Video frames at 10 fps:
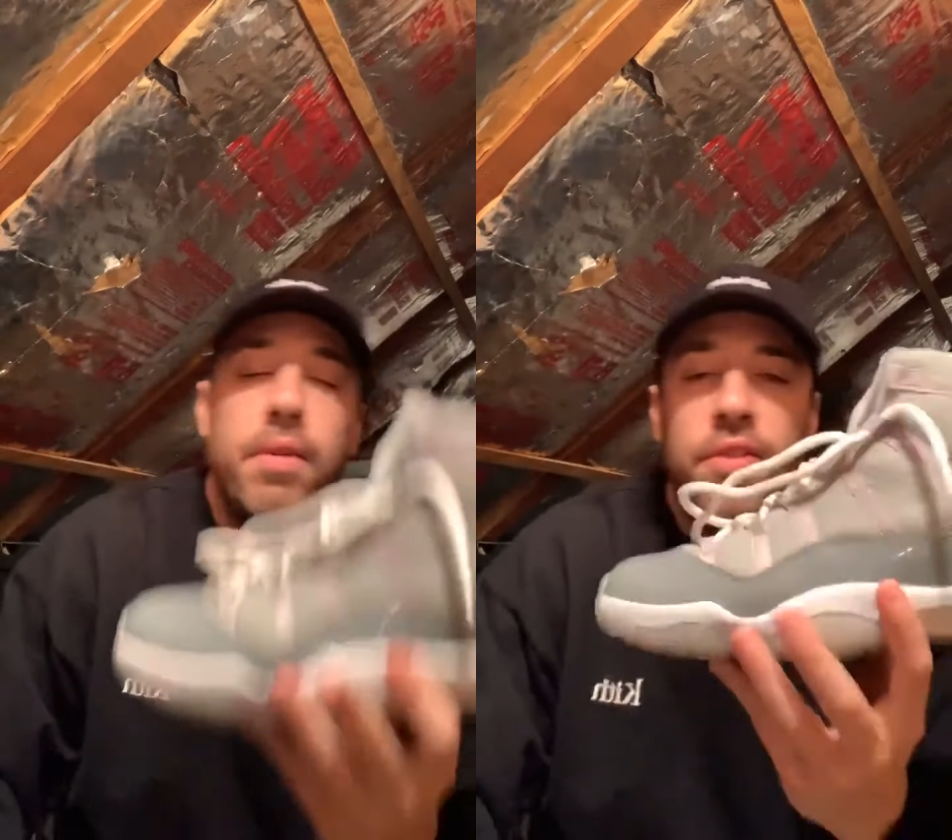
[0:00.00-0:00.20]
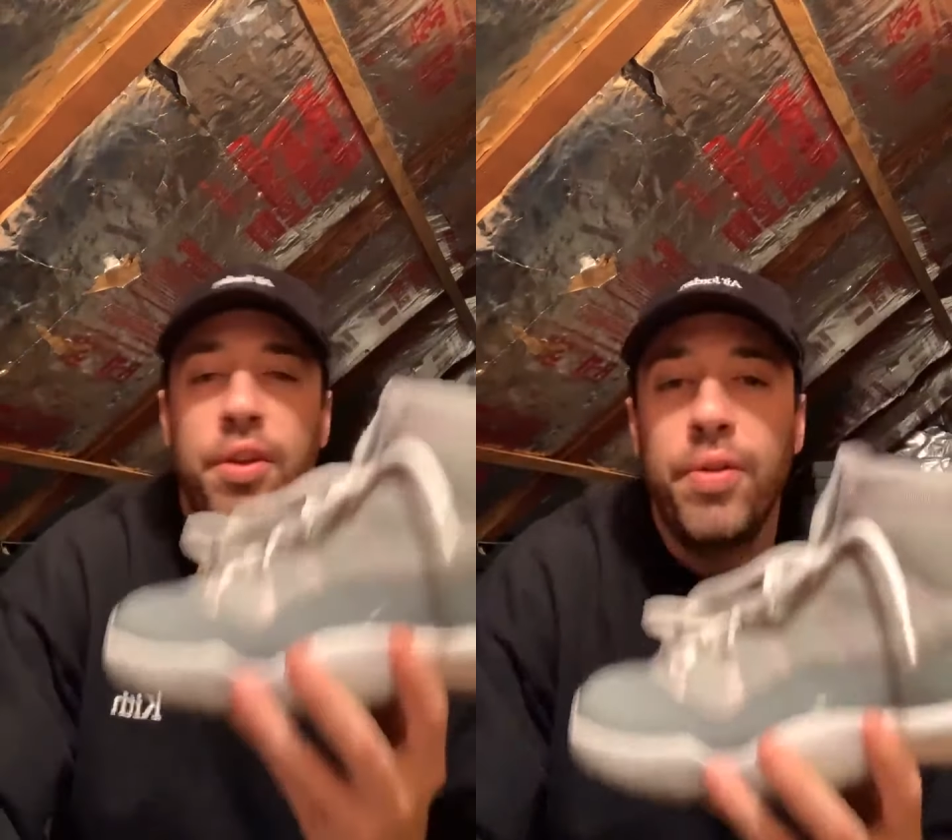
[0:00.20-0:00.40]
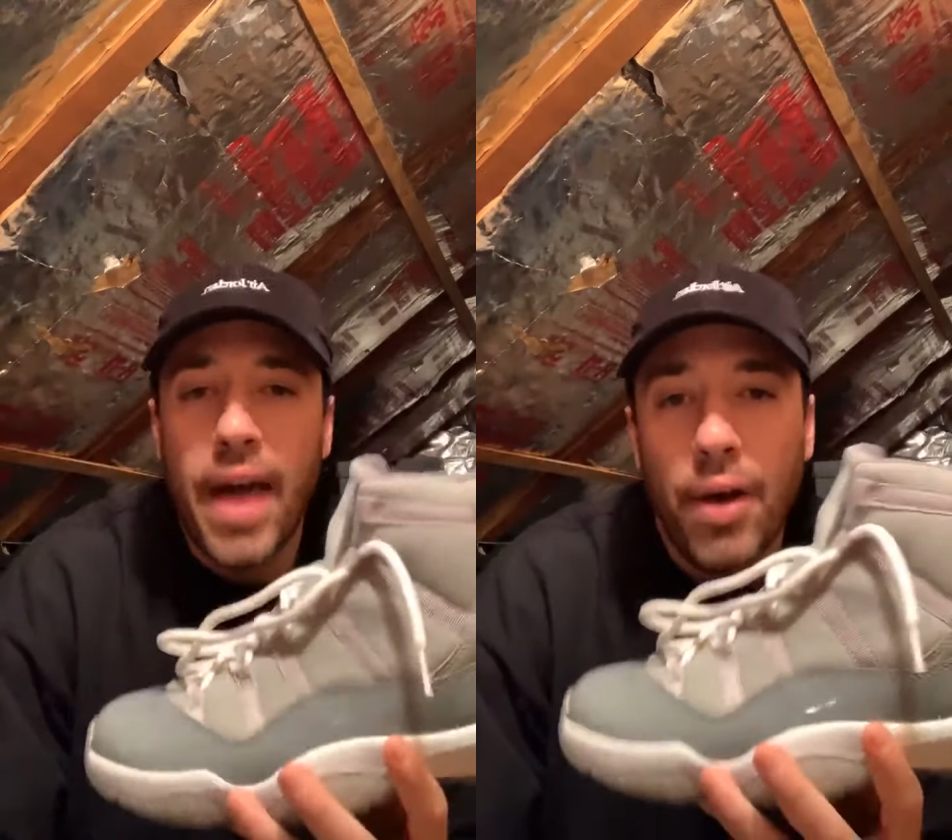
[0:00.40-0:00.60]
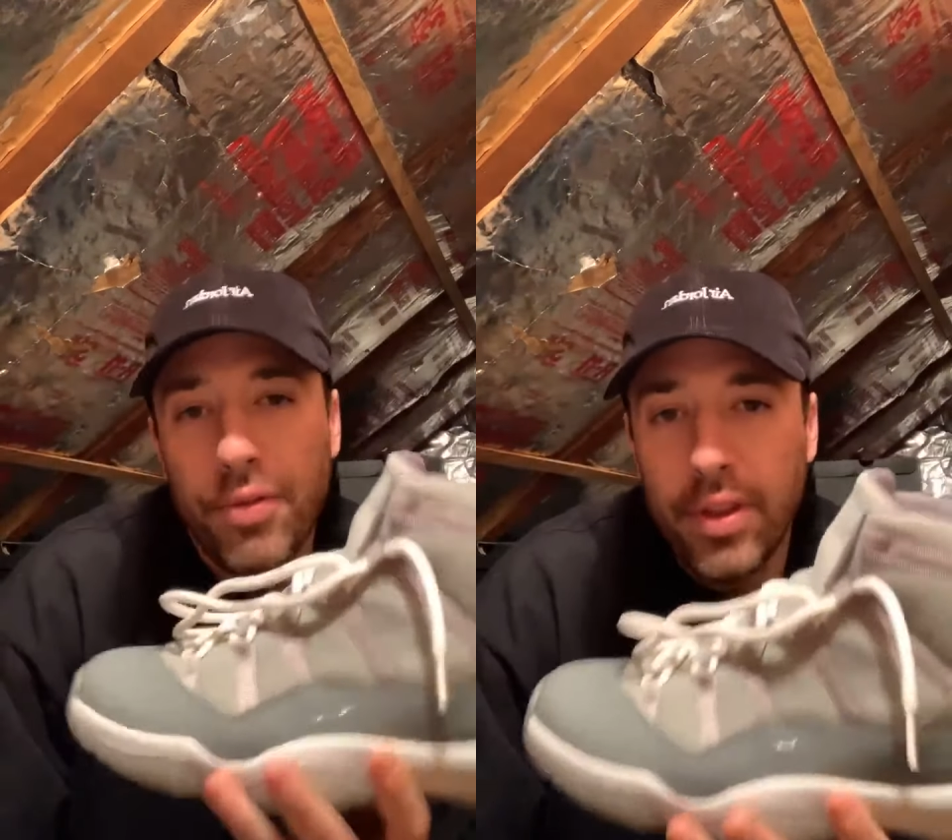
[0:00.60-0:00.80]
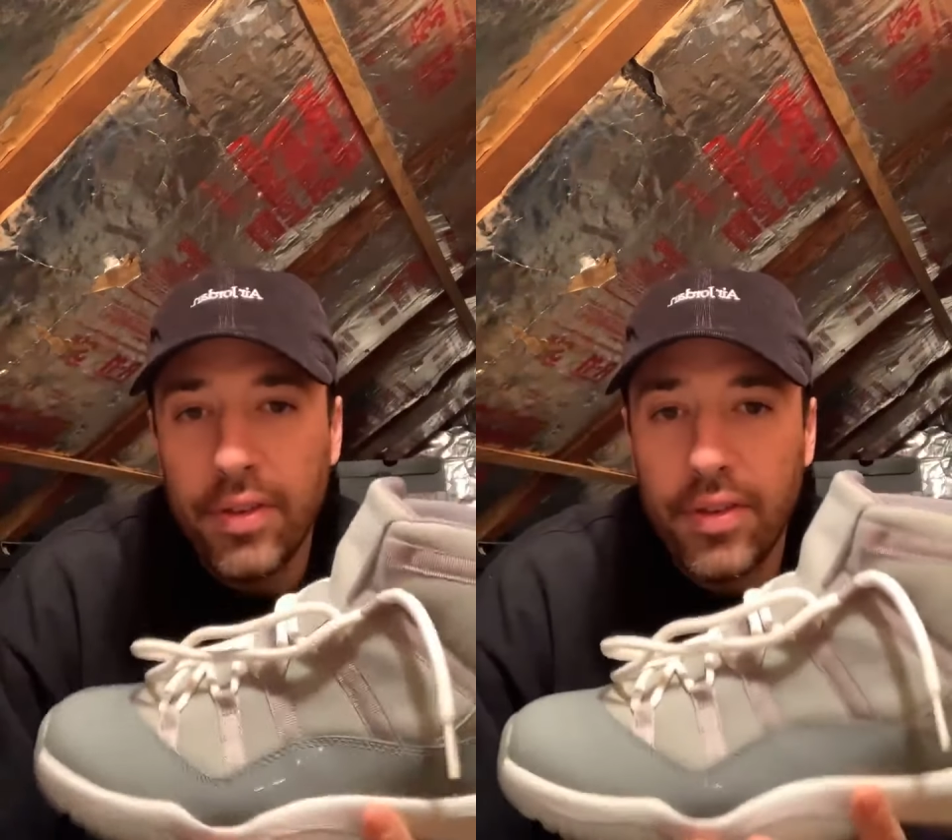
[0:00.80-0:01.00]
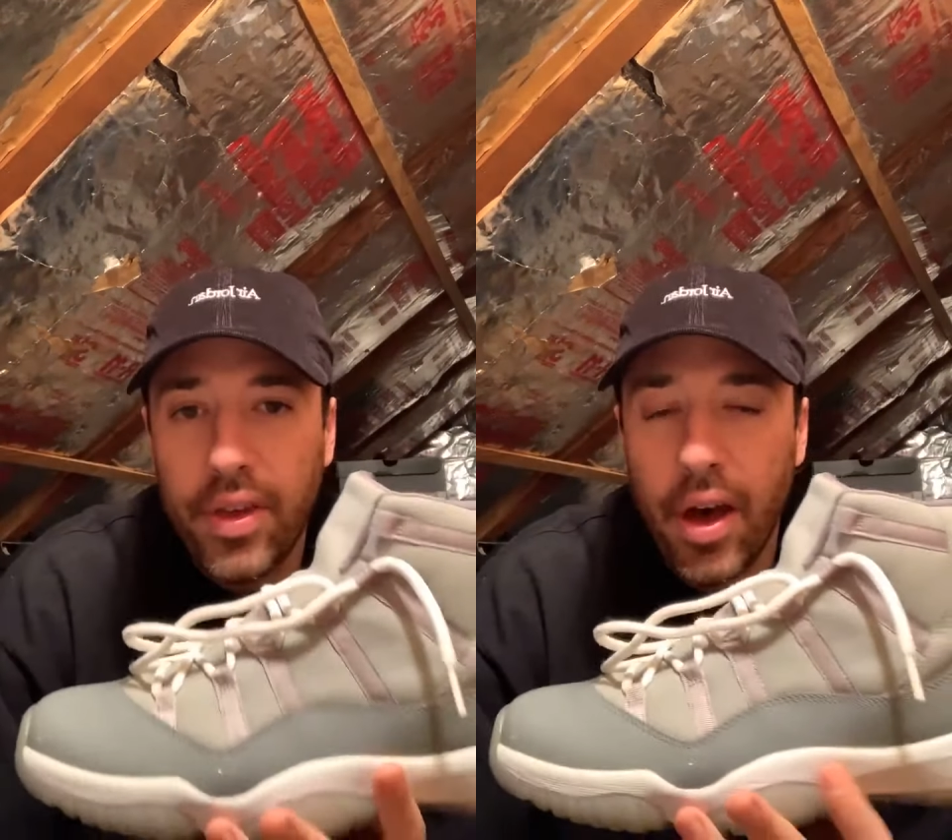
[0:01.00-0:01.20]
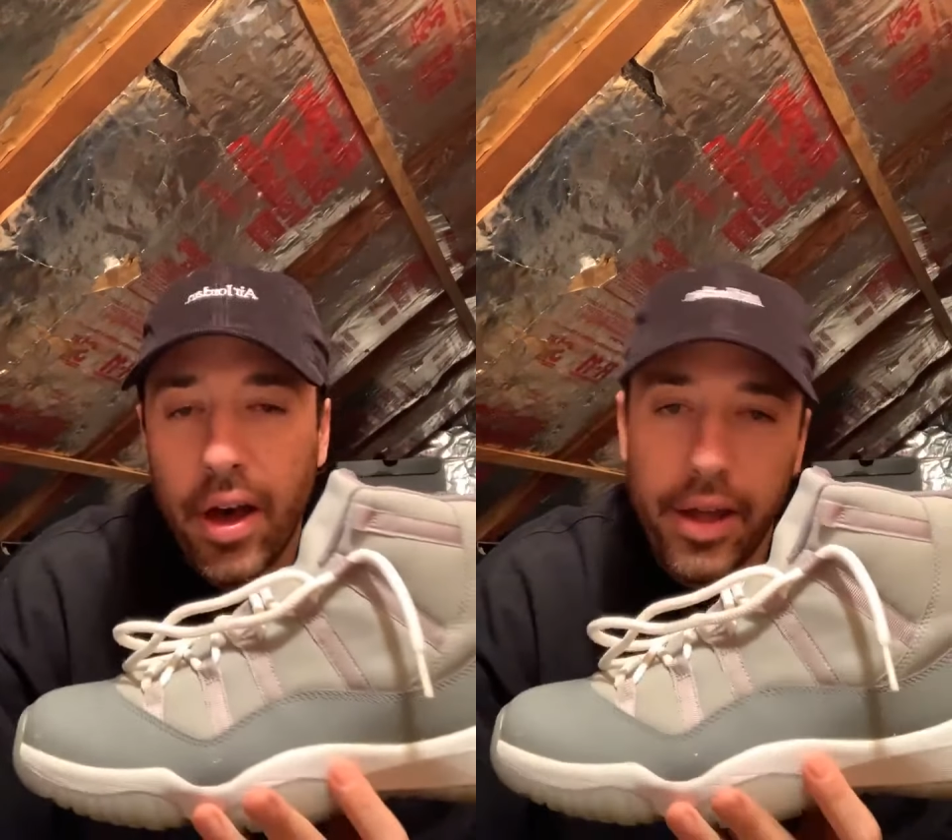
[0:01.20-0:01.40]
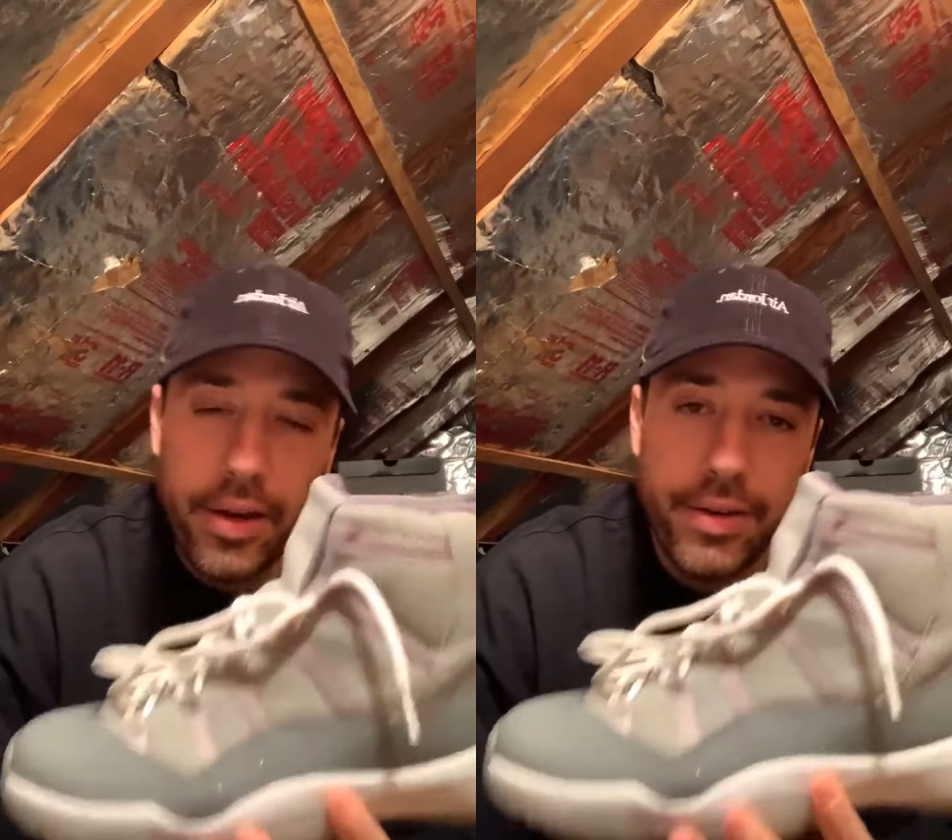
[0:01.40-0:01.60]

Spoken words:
2000s cut.